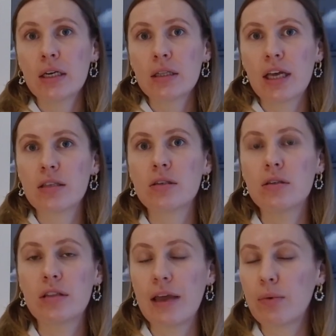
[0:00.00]
there's,
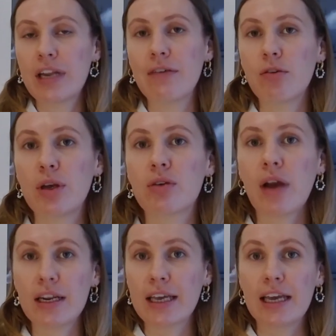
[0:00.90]
it will never be
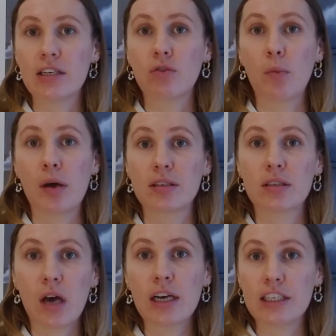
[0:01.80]
eradicated from our
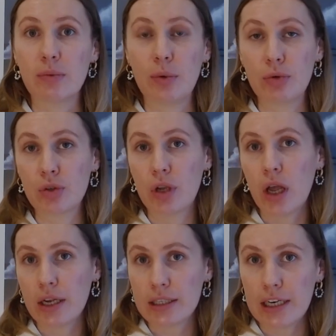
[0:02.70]
society. We will just
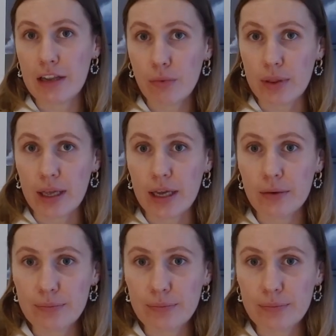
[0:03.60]
learn to live with it.